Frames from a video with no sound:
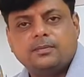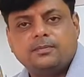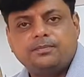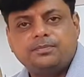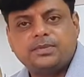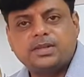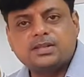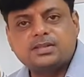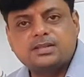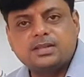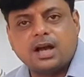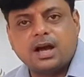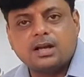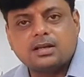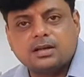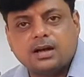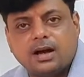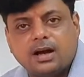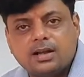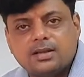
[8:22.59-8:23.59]
they
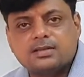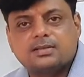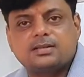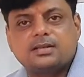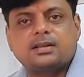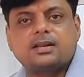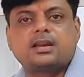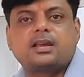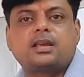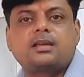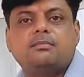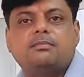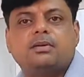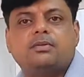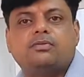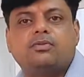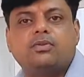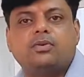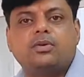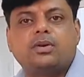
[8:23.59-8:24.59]
start answering
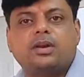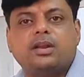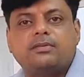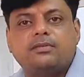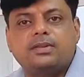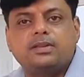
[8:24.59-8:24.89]
before even